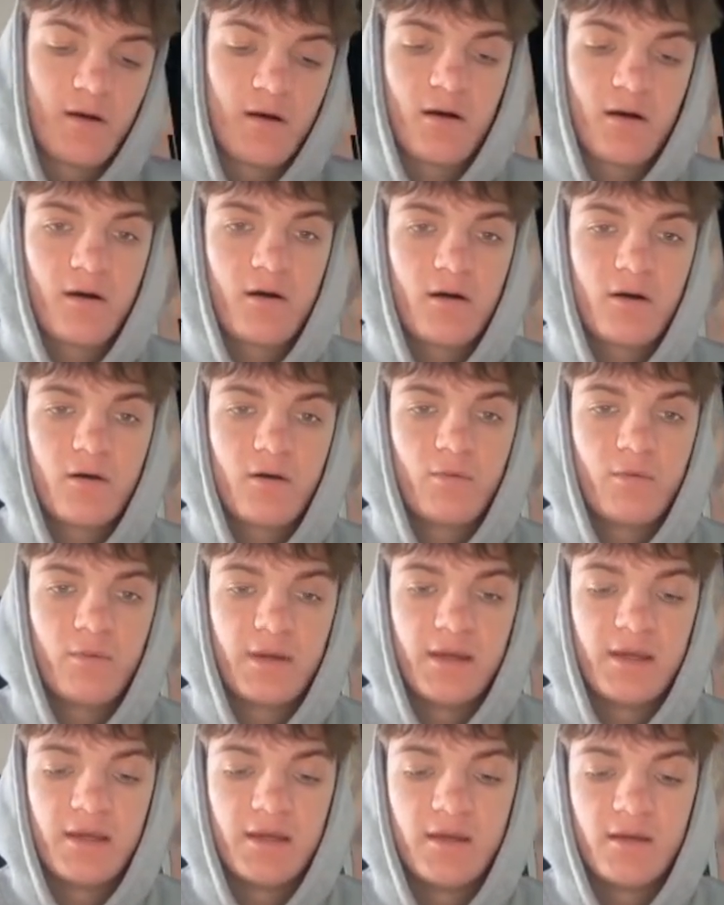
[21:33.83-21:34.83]
are
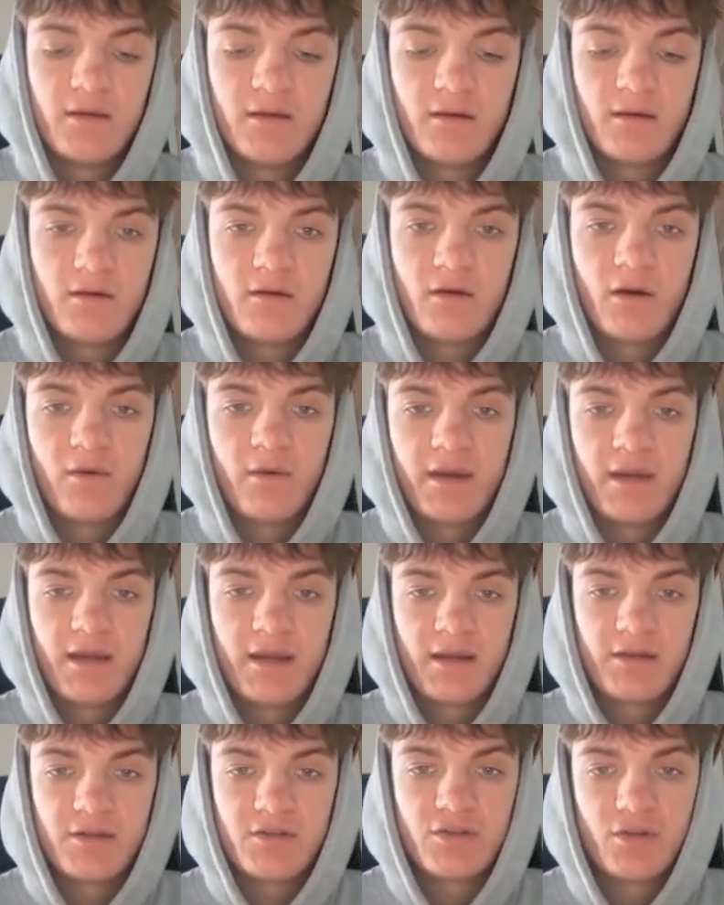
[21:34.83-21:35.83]
we going
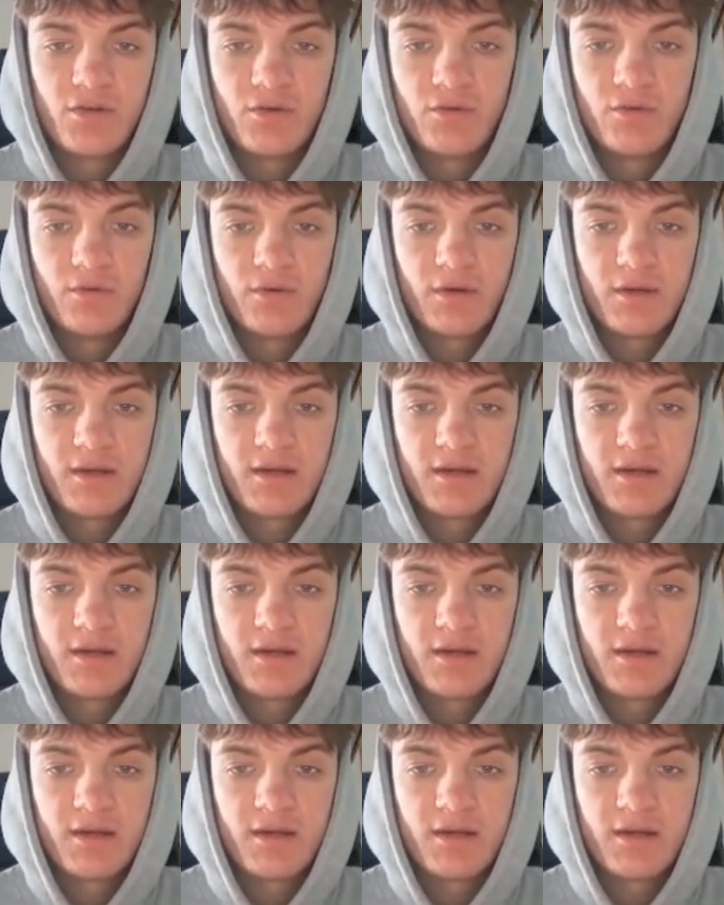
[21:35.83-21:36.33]
to